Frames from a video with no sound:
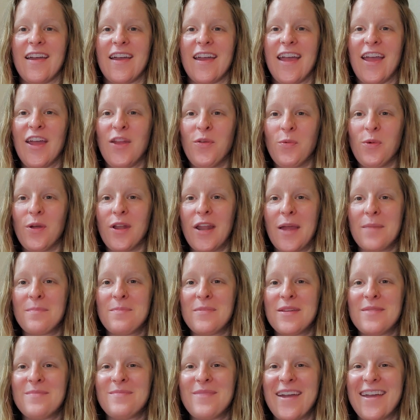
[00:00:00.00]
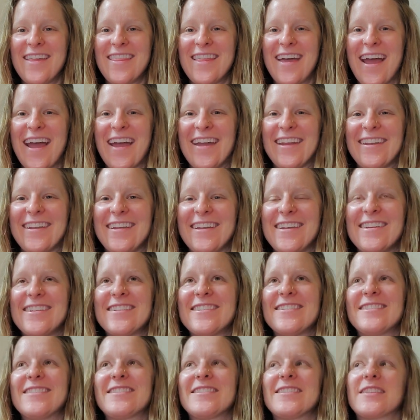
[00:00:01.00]
And what I mean by that
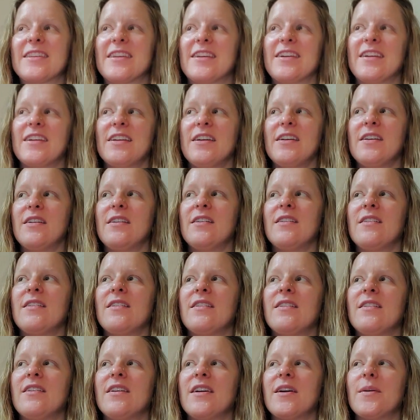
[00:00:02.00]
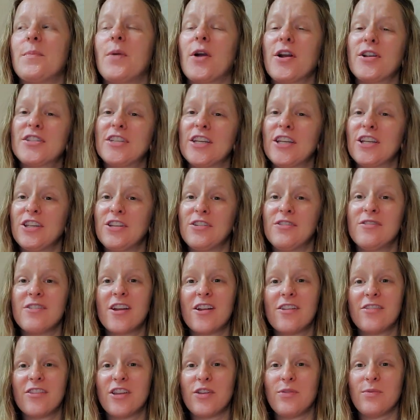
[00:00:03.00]
is,
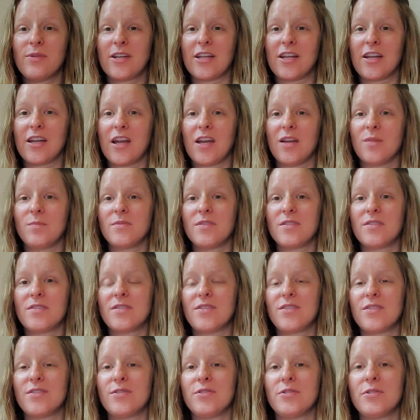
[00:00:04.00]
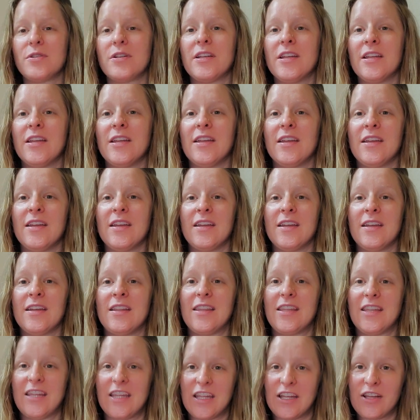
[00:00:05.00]
particularly when it comes to
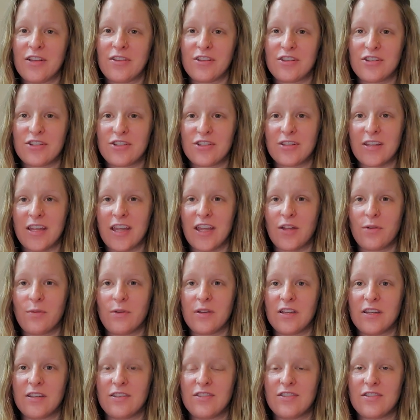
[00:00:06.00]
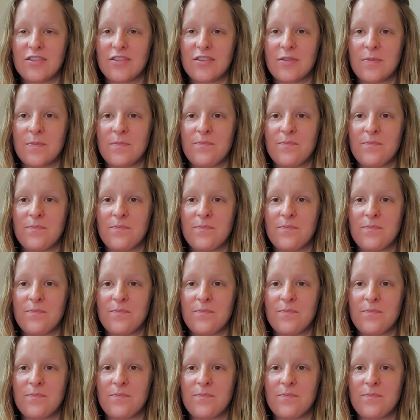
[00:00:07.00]
the English language,